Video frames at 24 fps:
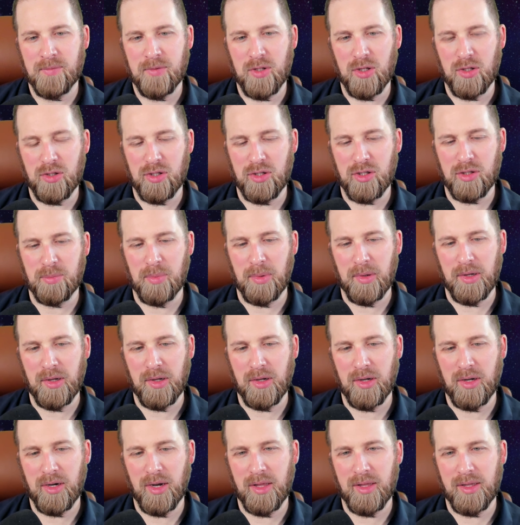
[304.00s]
So she's pretty
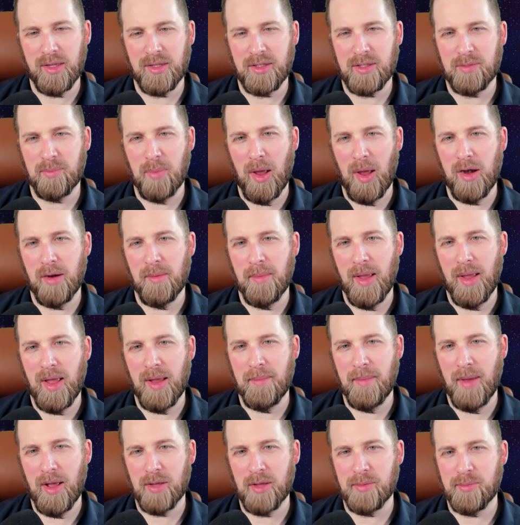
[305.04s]
good. And then
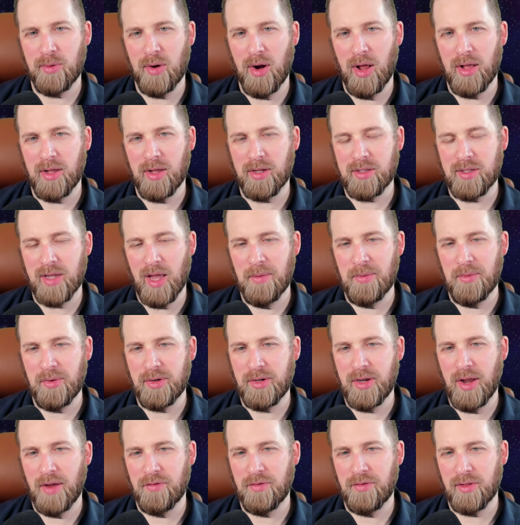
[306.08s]
Spider-Man, Miles Morales, I
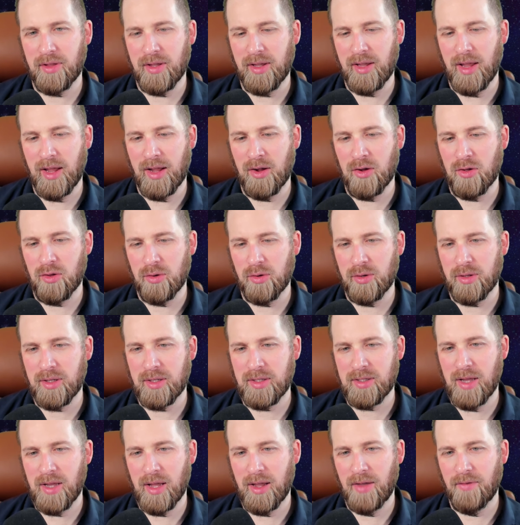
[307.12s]
would definitely include in
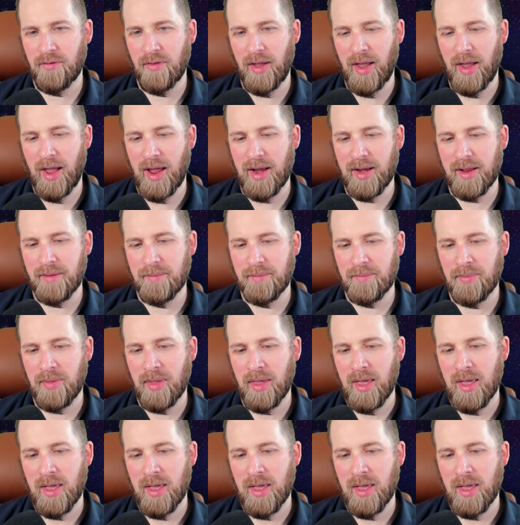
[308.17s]
this deck if I had him.